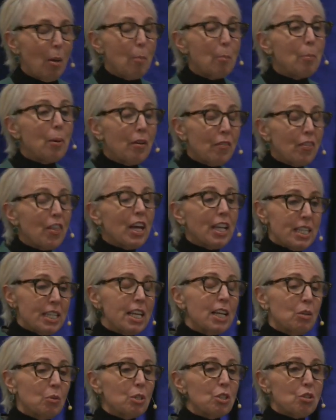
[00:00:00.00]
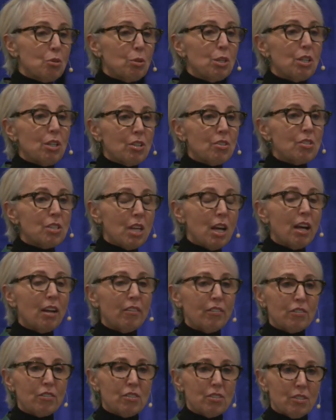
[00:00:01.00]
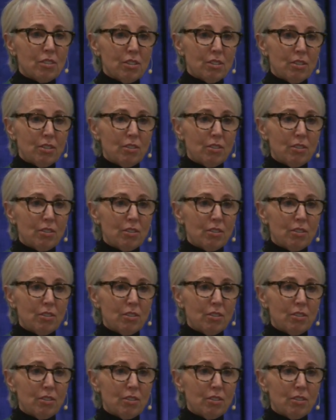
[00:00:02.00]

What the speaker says: But that's how we treat ourselves.